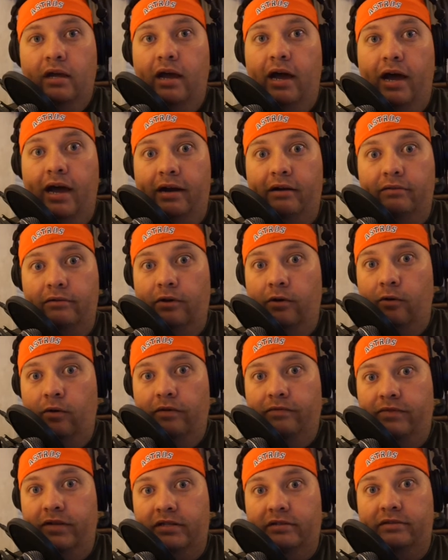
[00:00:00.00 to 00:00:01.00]
I don't know
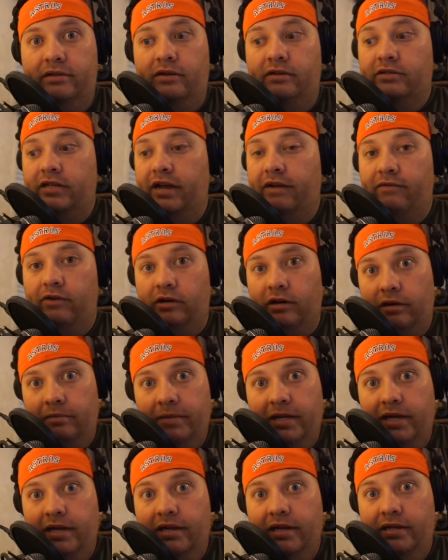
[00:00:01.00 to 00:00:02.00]
if there's ever going to
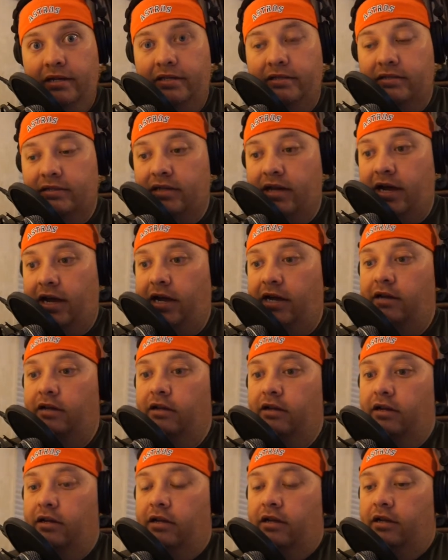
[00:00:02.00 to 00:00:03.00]
be an end in sight.
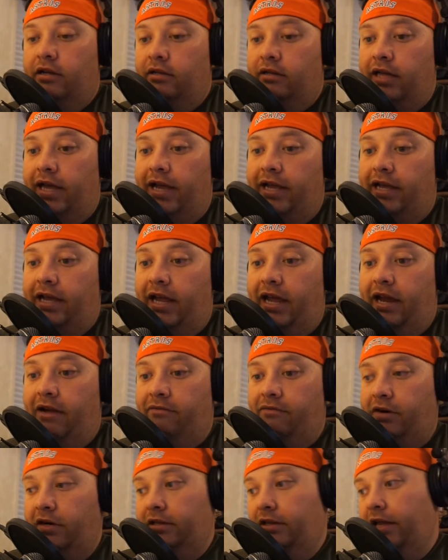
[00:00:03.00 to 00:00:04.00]
Like
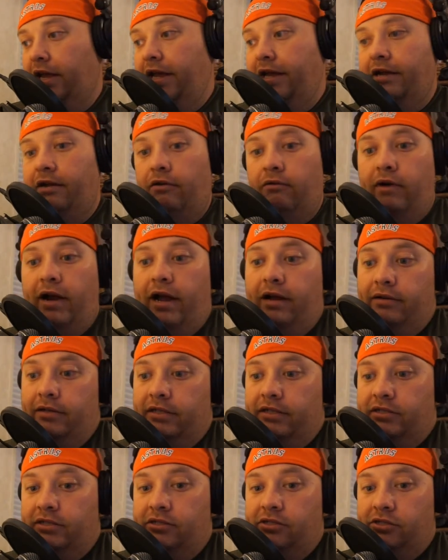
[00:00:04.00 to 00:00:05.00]
every lake around
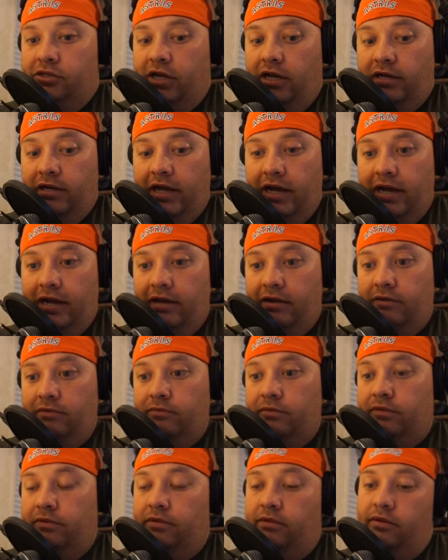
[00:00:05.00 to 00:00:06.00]
us is shut
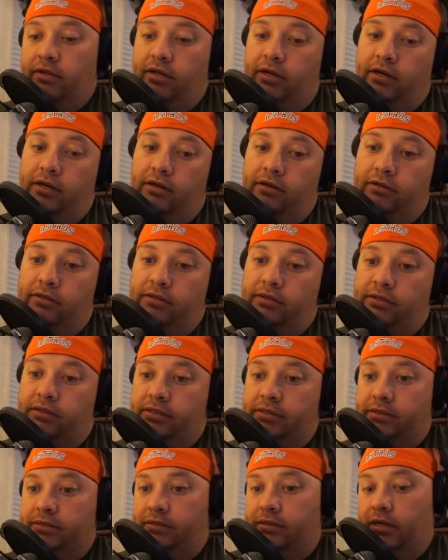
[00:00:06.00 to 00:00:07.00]
down.
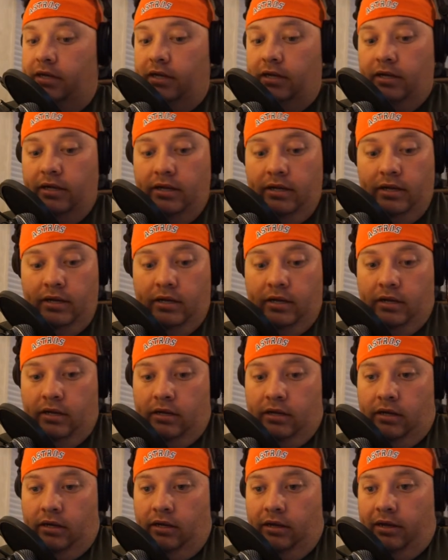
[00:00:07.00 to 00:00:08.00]
There's,
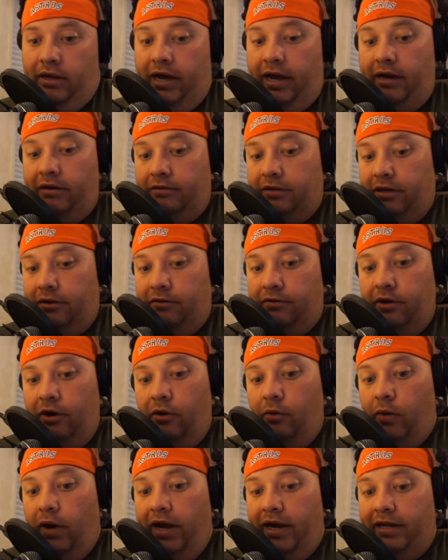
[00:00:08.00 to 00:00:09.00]
I don't know,
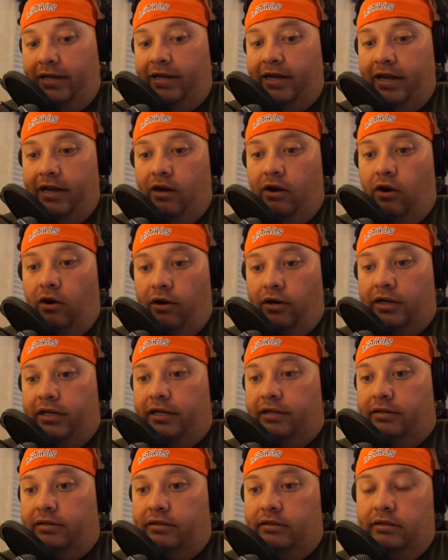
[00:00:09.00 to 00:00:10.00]
no way to get on
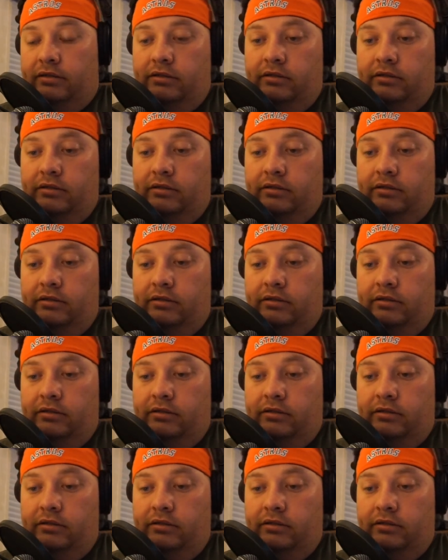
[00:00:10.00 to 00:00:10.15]
it.